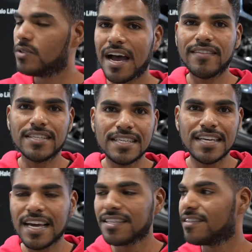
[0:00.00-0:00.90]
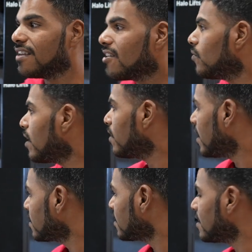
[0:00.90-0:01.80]
They had the C8, we had the
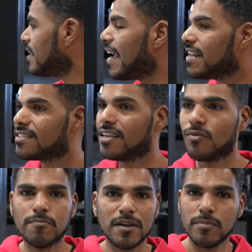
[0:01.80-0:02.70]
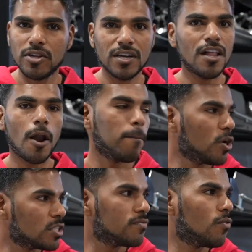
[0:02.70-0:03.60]
SS sedans that we've been building a lot of
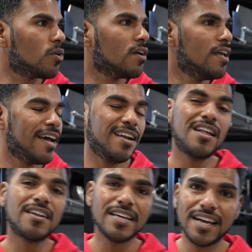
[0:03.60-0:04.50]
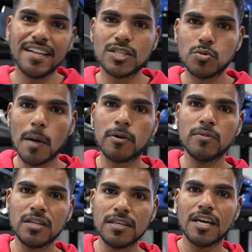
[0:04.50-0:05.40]
parts for, and a lot of the LS swap
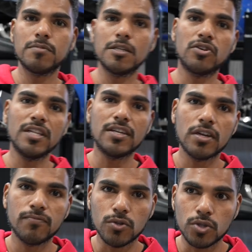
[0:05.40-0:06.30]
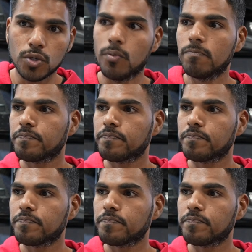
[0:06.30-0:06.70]
community have been really grateful too.